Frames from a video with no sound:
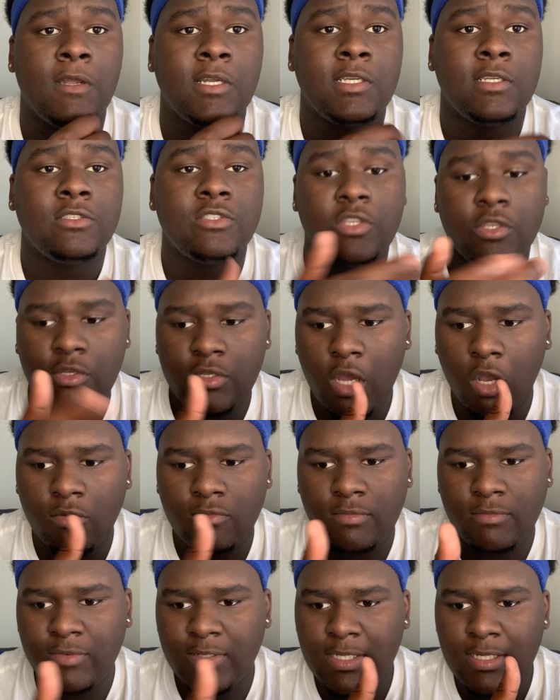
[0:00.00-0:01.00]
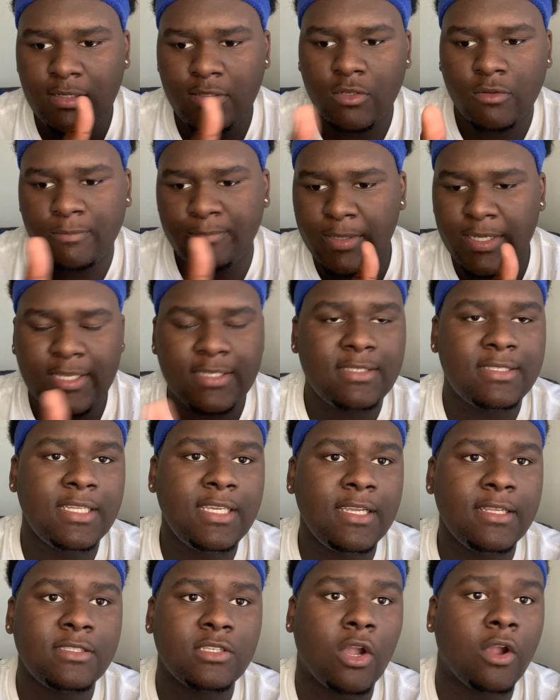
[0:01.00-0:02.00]
So your biggest
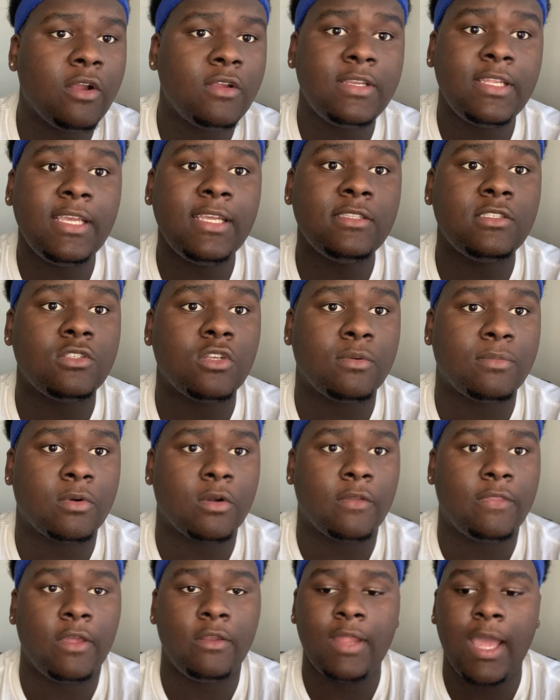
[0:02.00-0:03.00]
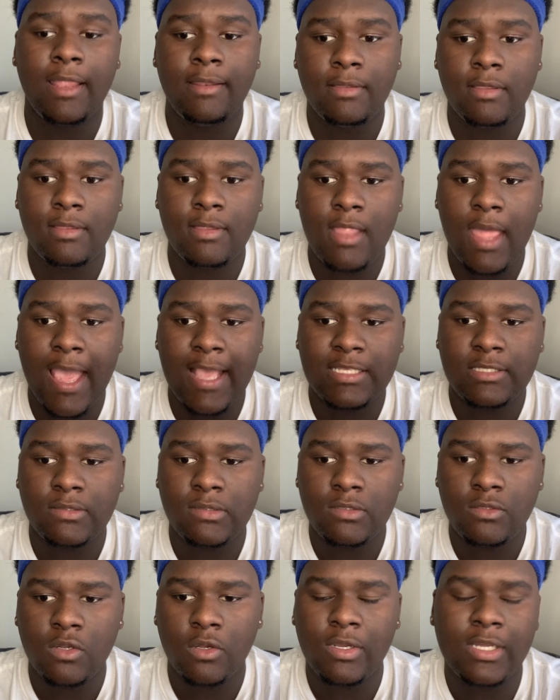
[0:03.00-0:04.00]
needs aren't needs no more. They're not as,
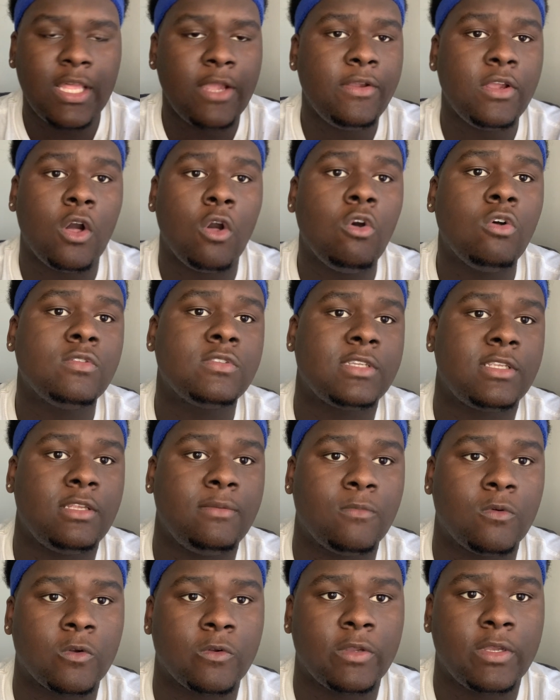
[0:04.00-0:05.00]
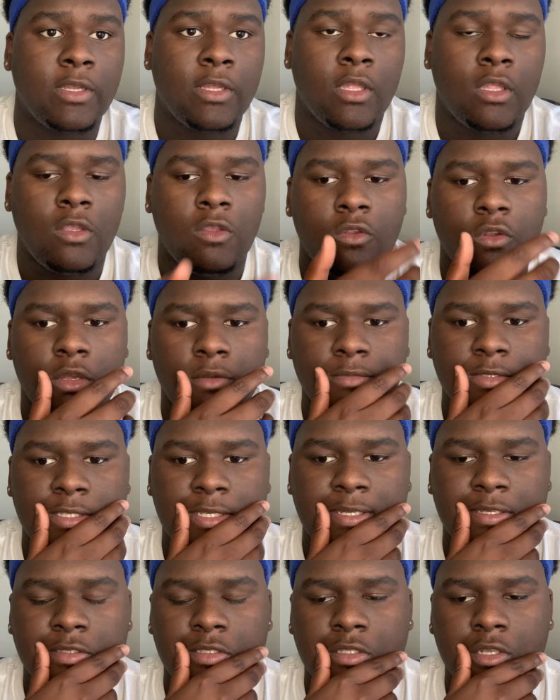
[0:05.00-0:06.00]
glaring holes anymore. You know what I'm
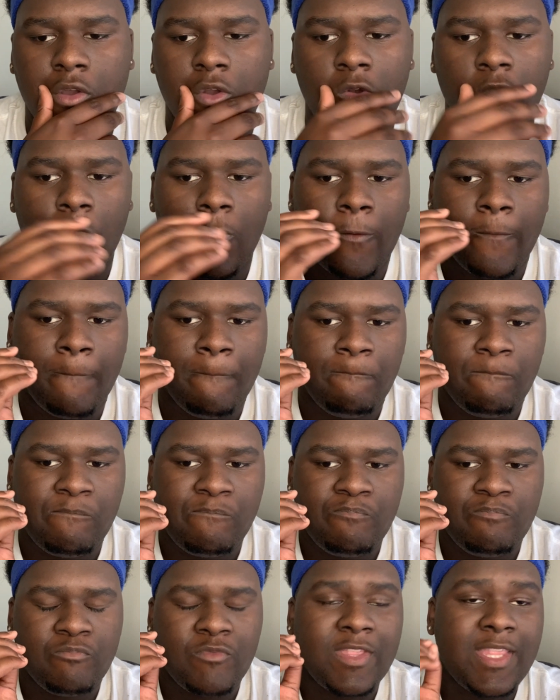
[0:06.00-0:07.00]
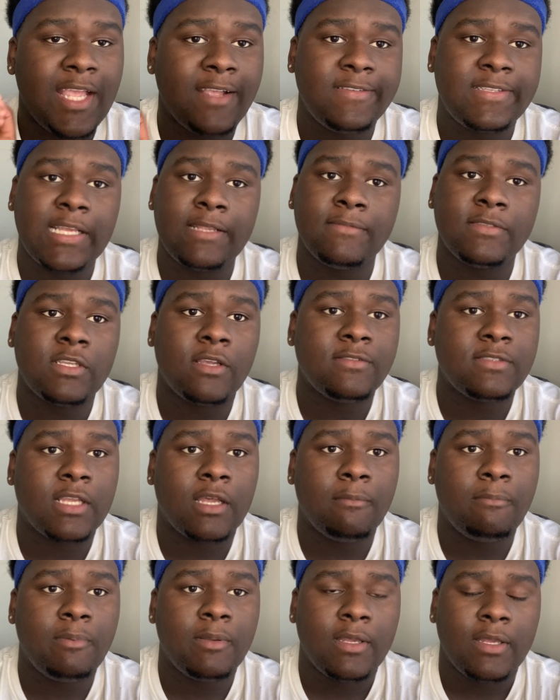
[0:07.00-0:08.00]
saying? So they've set themselves
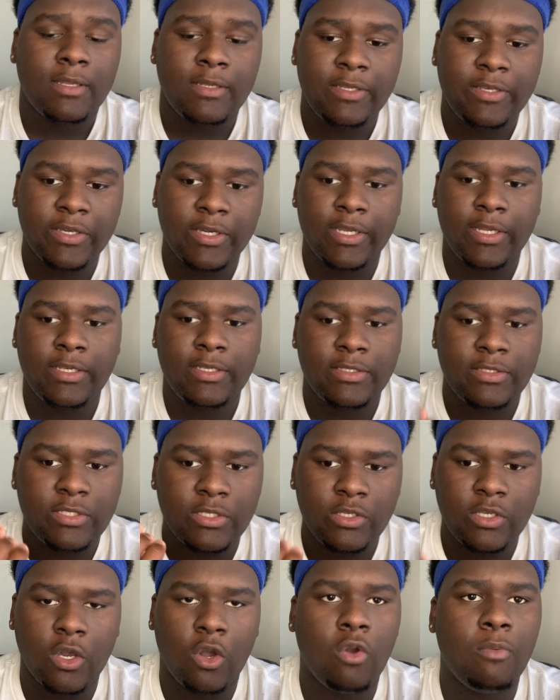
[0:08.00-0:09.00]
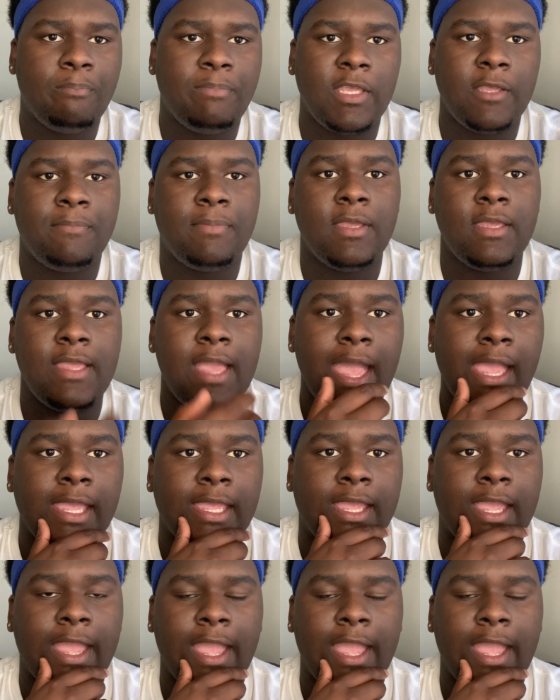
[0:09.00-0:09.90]
up good to go BPA.